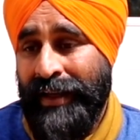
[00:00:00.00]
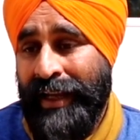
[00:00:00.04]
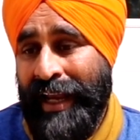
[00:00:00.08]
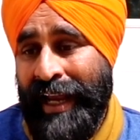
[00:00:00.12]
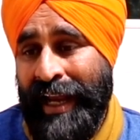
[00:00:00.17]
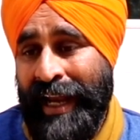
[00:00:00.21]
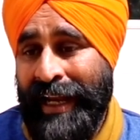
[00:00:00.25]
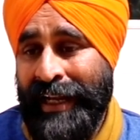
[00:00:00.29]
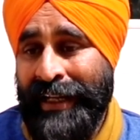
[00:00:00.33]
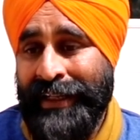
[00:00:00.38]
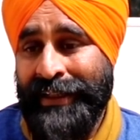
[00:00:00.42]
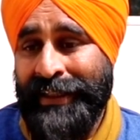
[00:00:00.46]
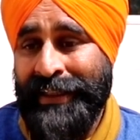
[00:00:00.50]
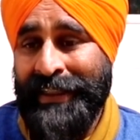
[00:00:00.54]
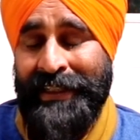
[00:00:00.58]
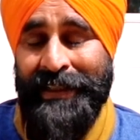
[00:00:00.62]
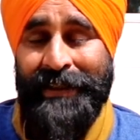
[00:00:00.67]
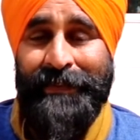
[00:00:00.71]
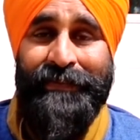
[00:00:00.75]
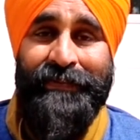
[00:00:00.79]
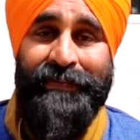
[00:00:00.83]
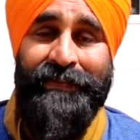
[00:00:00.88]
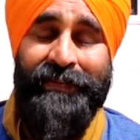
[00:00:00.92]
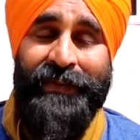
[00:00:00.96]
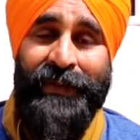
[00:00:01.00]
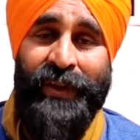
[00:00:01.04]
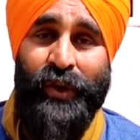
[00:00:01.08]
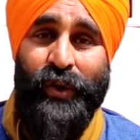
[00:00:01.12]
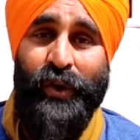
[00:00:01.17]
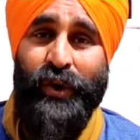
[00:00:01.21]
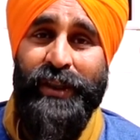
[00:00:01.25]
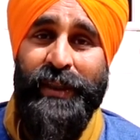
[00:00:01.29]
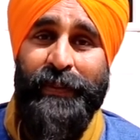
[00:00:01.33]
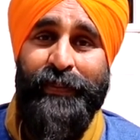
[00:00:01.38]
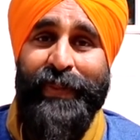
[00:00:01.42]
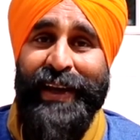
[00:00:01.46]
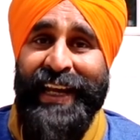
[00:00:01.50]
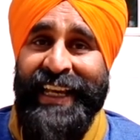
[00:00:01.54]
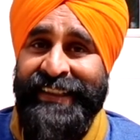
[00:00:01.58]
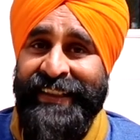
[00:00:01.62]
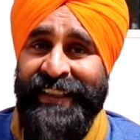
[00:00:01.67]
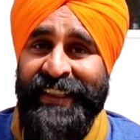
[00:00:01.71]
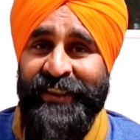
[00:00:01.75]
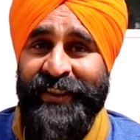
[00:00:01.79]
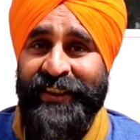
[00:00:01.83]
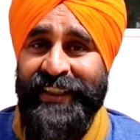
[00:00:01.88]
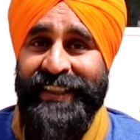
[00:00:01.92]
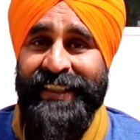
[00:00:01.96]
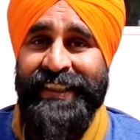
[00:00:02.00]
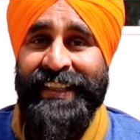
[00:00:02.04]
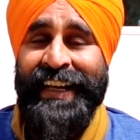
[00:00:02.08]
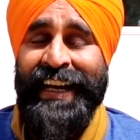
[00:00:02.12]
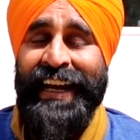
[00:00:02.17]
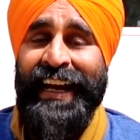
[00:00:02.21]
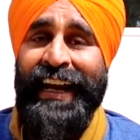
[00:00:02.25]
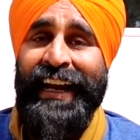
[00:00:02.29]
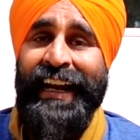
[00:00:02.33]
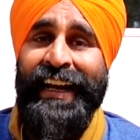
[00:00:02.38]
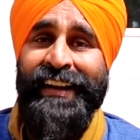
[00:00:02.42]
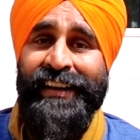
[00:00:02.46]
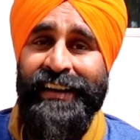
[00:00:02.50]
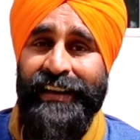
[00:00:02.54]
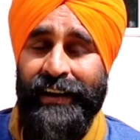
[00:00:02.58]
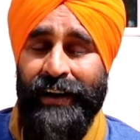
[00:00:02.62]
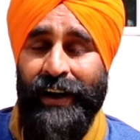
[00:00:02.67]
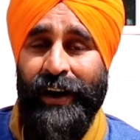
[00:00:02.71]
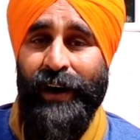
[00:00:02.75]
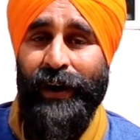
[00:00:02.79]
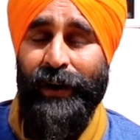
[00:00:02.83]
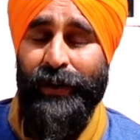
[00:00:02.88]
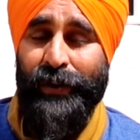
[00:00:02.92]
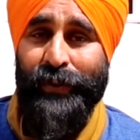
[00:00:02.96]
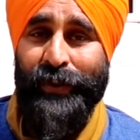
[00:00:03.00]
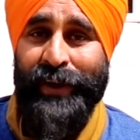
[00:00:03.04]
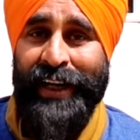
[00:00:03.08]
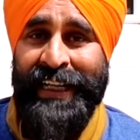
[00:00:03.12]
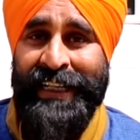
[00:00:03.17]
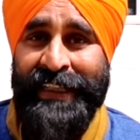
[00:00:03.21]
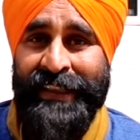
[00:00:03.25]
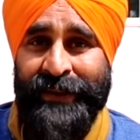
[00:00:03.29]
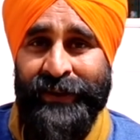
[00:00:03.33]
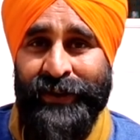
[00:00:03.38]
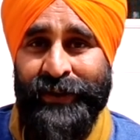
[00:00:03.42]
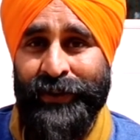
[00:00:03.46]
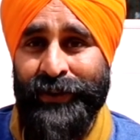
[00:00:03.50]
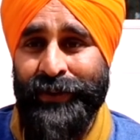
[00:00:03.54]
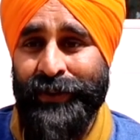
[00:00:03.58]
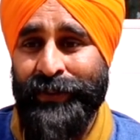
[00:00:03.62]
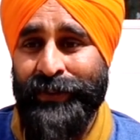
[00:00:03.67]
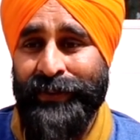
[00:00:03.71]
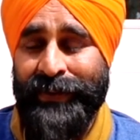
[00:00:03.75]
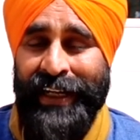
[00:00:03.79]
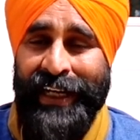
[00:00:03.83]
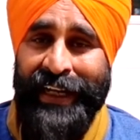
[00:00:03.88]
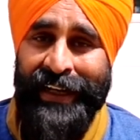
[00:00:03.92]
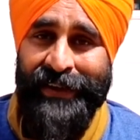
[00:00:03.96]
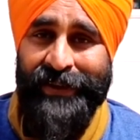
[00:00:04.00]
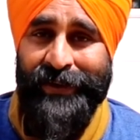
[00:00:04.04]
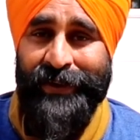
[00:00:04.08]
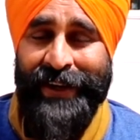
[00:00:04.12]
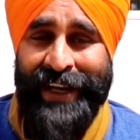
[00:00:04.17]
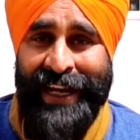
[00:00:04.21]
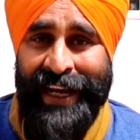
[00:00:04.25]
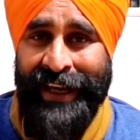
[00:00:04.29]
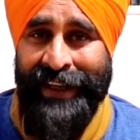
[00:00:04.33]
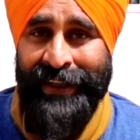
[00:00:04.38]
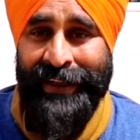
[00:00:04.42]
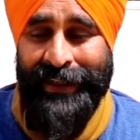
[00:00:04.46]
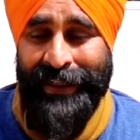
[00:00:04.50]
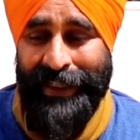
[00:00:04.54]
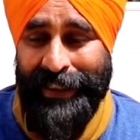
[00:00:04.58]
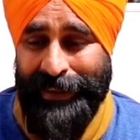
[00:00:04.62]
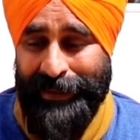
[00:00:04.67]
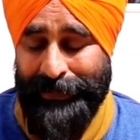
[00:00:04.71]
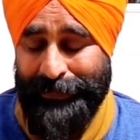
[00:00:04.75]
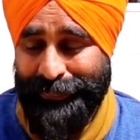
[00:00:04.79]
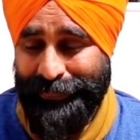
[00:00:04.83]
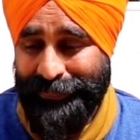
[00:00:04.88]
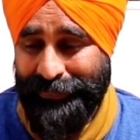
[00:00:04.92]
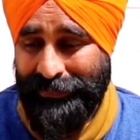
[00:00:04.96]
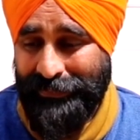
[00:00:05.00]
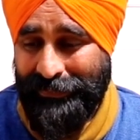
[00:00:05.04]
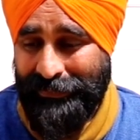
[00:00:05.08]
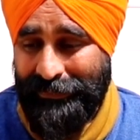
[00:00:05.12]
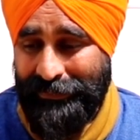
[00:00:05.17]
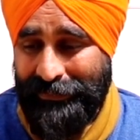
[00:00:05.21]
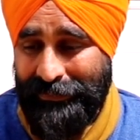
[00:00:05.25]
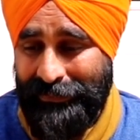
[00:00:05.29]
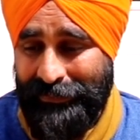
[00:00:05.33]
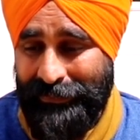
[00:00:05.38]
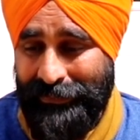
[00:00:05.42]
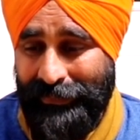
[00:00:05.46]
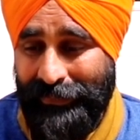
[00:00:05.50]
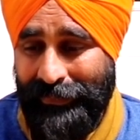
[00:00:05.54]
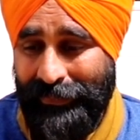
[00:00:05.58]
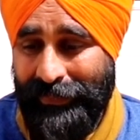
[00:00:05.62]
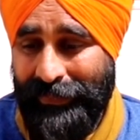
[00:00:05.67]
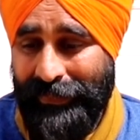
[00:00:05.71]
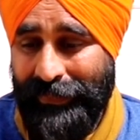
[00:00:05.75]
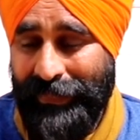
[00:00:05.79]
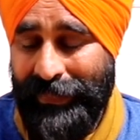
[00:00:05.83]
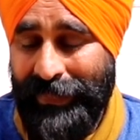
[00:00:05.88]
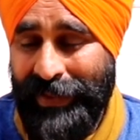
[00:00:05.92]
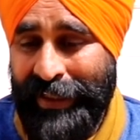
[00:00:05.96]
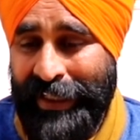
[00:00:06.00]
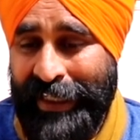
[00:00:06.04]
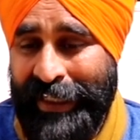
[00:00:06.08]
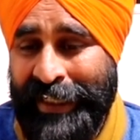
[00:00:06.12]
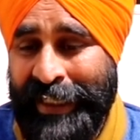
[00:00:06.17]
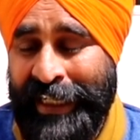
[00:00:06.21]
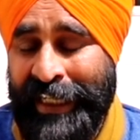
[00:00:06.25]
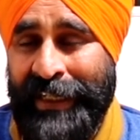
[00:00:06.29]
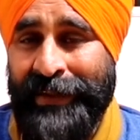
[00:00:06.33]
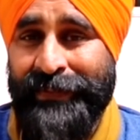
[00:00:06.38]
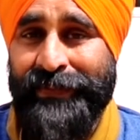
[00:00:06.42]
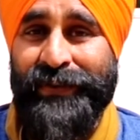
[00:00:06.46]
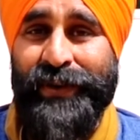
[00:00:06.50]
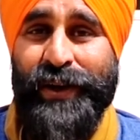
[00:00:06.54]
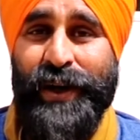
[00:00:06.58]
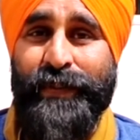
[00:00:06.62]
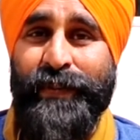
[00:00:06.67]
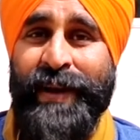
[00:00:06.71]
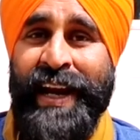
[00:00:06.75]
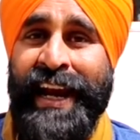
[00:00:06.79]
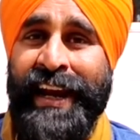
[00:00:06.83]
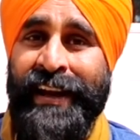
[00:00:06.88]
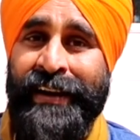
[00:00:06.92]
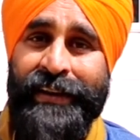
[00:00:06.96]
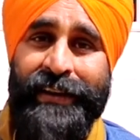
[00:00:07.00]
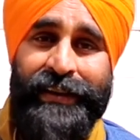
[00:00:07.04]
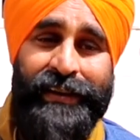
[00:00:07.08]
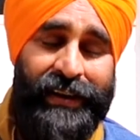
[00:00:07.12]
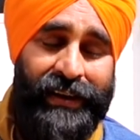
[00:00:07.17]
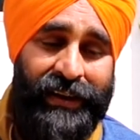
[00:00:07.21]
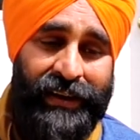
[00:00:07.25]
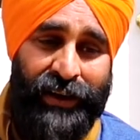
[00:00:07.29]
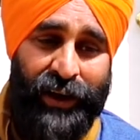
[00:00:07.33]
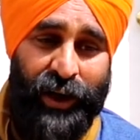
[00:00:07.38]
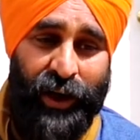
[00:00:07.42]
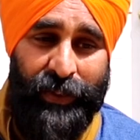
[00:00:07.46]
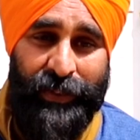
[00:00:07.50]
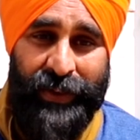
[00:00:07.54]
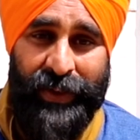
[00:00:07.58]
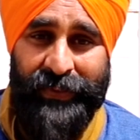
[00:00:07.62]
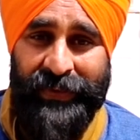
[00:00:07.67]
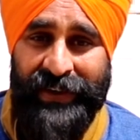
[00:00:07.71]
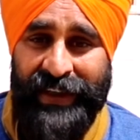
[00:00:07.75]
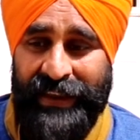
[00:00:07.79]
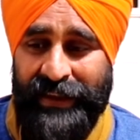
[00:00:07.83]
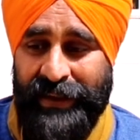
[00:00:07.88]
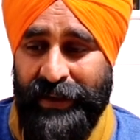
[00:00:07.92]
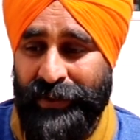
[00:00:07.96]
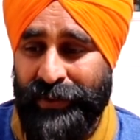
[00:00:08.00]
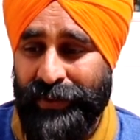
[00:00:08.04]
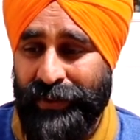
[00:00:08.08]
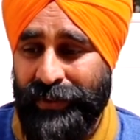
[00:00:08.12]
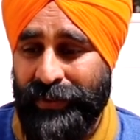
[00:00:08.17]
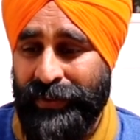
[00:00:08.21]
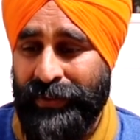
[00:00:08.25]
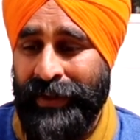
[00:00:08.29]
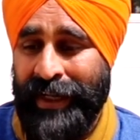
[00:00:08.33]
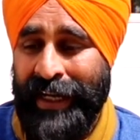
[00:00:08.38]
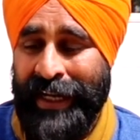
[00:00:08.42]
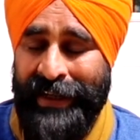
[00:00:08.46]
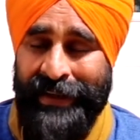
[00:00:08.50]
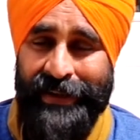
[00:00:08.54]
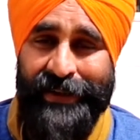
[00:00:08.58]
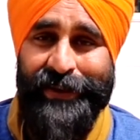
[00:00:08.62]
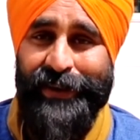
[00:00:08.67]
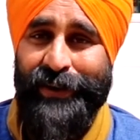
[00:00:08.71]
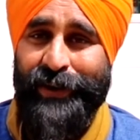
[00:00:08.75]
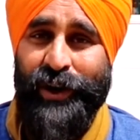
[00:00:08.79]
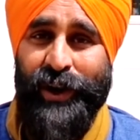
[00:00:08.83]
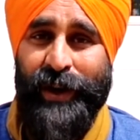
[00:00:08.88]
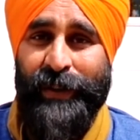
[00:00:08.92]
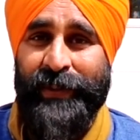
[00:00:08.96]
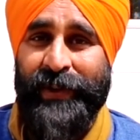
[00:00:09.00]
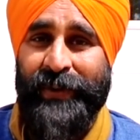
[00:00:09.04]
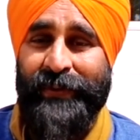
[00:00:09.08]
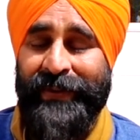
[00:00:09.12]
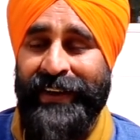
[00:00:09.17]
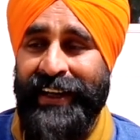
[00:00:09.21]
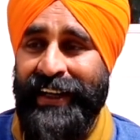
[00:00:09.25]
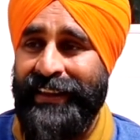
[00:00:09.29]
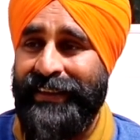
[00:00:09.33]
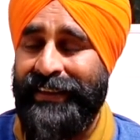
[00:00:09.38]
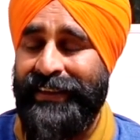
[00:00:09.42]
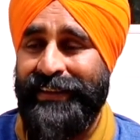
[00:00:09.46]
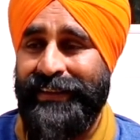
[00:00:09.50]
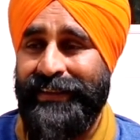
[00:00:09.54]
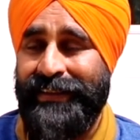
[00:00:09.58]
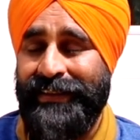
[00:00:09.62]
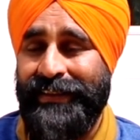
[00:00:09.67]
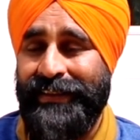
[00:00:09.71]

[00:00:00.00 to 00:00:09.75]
and those passengers had all rights to enter Canada. They came from another Commonwealth to another Commonwealth,